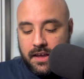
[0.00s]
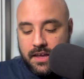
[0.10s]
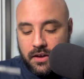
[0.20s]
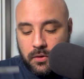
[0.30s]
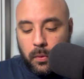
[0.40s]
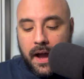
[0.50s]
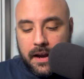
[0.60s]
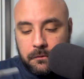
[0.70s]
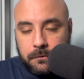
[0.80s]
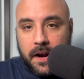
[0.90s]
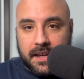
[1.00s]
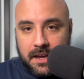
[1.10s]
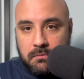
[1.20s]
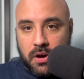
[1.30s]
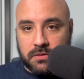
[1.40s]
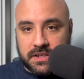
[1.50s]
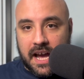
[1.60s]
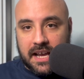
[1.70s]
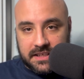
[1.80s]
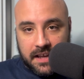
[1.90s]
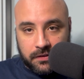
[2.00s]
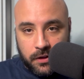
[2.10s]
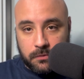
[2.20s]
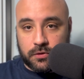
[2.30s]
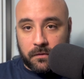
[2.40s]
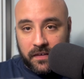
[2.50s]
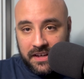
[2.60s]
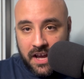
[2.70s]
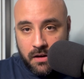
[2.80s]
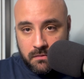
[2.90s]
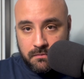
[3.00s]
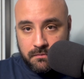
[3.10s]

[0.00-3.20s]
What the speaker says: He acquired Frankie Montas and Lou Trevino.